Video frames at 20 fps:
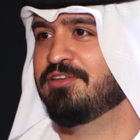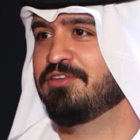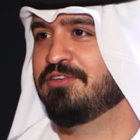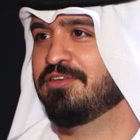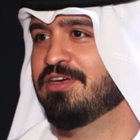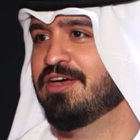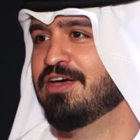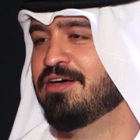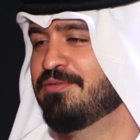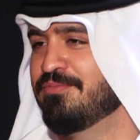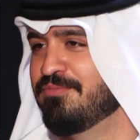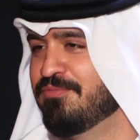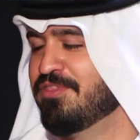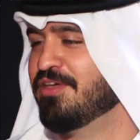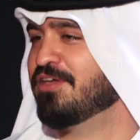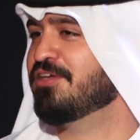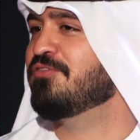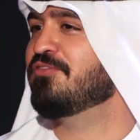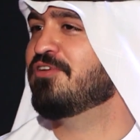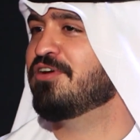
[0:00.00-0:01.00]
Yeah,
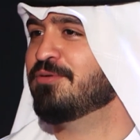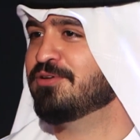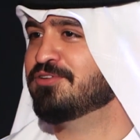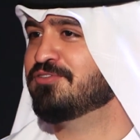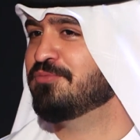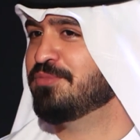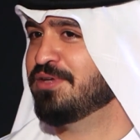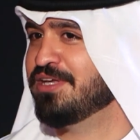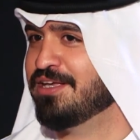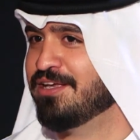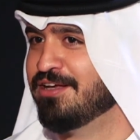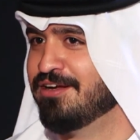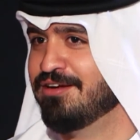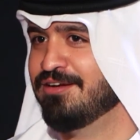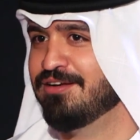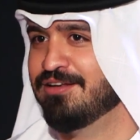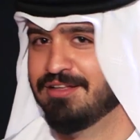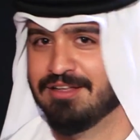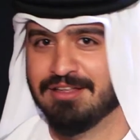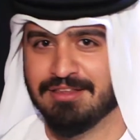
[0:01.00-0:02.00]
thank you very much for being here.
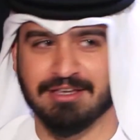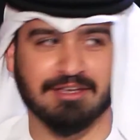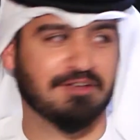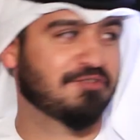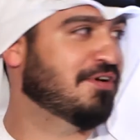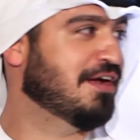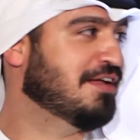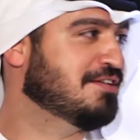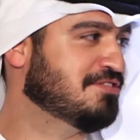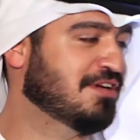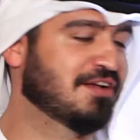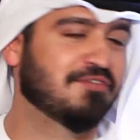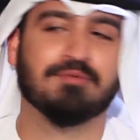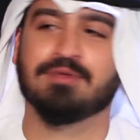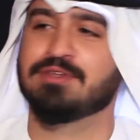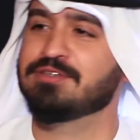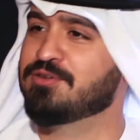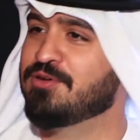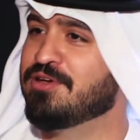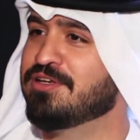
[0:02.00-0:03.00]
Thank you for answering
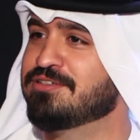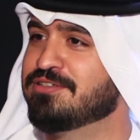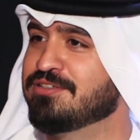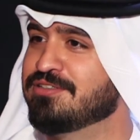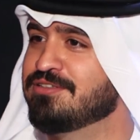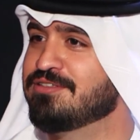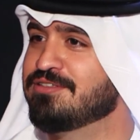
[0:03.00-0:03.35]
everybody's questions.